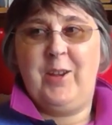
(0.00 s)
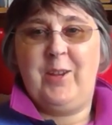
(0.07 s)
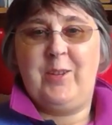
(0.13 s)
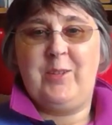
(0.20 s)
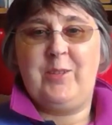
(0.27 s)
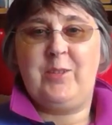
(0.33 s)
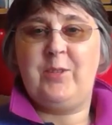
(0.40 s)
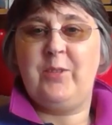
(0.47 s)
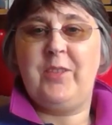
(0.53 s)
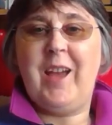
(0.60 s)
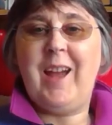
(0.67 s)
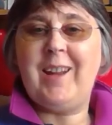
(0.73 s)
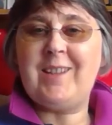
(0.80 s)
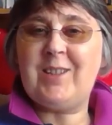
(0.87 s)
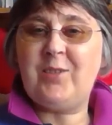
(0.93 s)
So
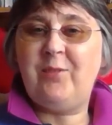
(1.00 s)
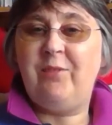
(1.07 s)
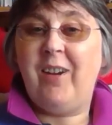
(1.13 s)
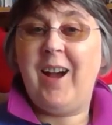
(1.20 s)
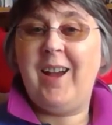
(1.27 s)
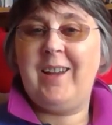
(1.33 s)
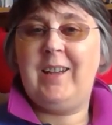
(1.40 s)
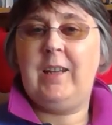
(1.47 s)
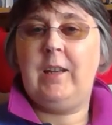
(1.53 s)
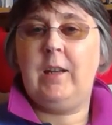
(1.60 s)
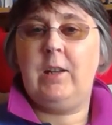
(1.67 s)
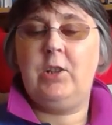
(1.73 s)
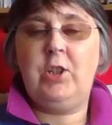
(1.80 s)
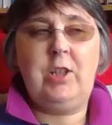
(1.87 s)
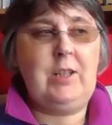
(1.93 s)
that's fine,
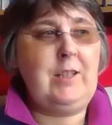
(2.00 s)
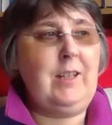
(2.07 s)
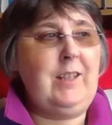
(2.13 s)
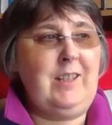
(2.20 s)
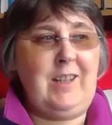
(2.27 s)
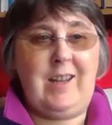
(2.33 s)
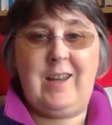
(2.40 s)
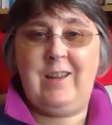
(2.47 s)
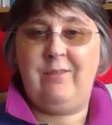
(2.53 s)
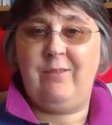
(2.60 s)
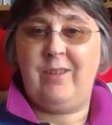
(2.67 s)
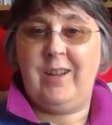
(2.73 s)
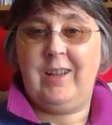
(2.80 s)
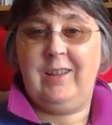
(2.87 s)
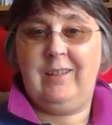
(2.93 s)
and she's like, "Yeah,
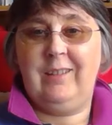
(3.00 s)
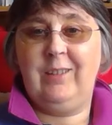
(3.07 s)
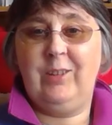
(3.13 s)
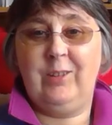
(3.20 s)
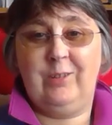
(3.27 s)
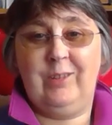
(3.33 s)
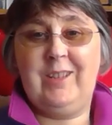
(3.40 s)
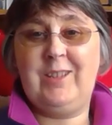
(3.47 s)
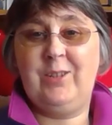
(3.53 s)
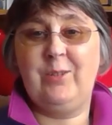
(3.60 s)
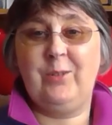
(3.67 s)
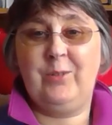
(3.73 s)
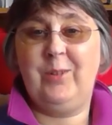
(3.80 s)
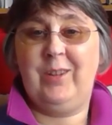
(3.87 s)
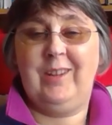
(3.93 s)
right. He's
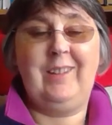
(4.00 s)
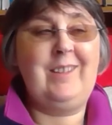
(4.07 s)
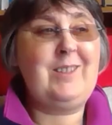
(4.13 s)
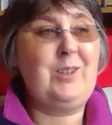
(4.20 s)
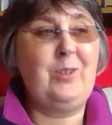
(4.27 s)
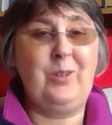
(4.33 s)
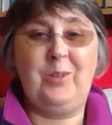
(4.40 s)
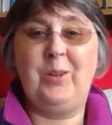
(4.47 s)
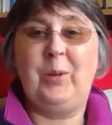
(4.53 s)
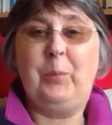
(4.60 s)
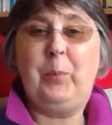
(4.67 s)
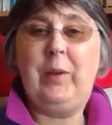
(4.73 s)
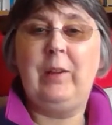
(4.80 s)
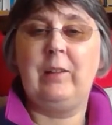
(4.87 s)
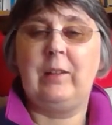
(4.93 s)
not gonna
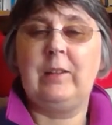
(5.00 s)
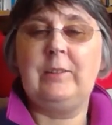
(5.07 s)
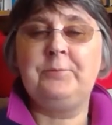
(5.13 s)
appear."